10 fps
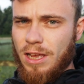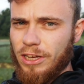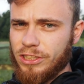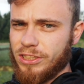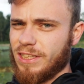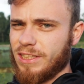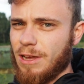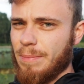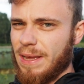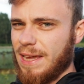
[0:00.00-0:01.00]
I just had to
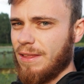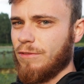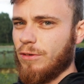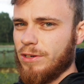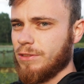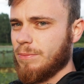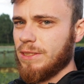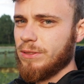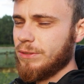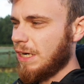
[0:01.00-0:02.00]
come back out, the forest is a
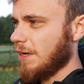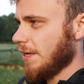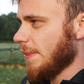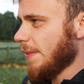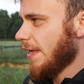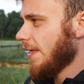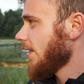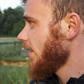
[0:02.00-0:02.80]
bit too dark in there.